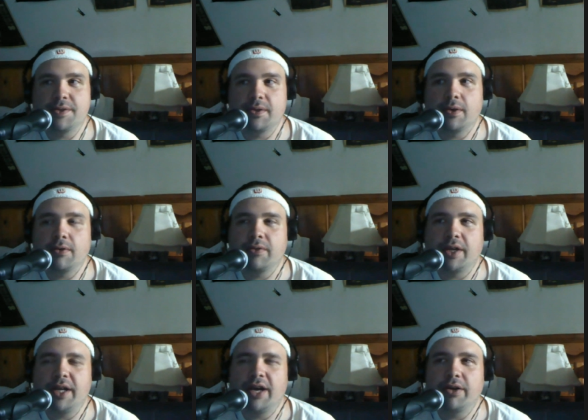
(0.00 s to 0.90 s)
girl
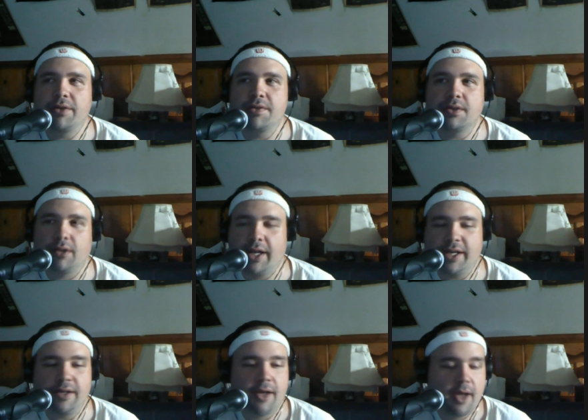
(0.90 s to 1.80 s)
that Harry used to
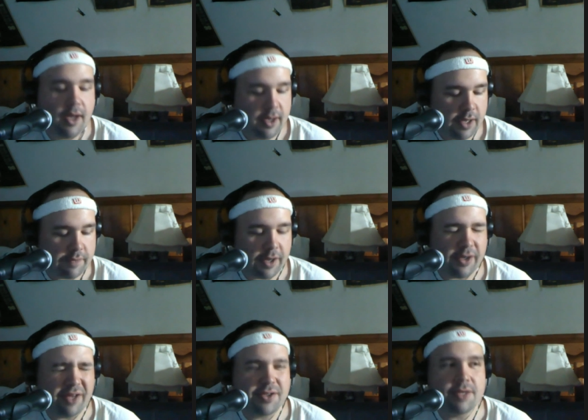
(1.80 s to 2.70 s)
like, and found
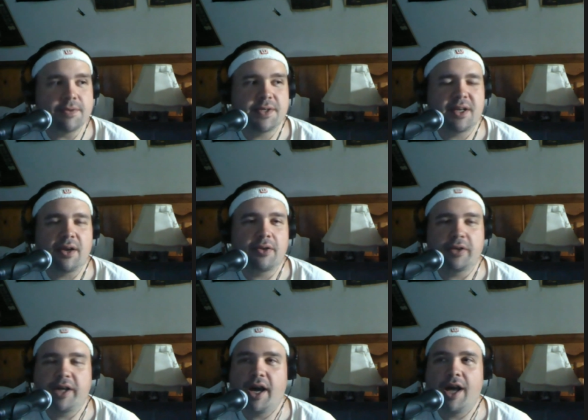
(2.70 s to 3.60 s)
out she was seeing another
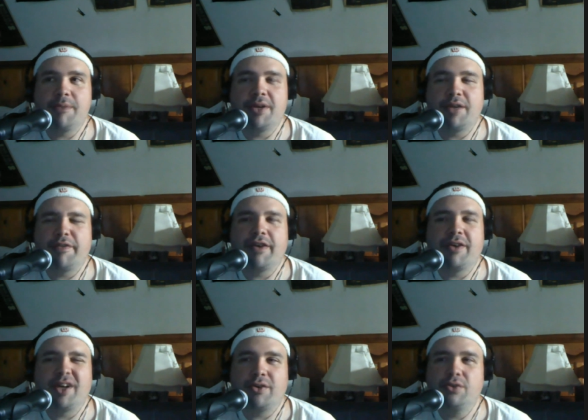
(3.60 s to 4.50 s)
guy, but never
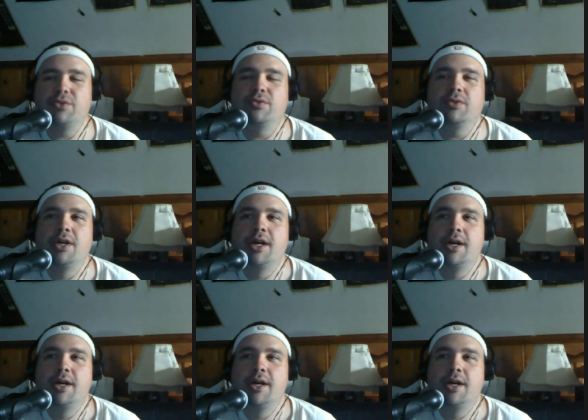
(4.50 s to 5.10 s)
found out who.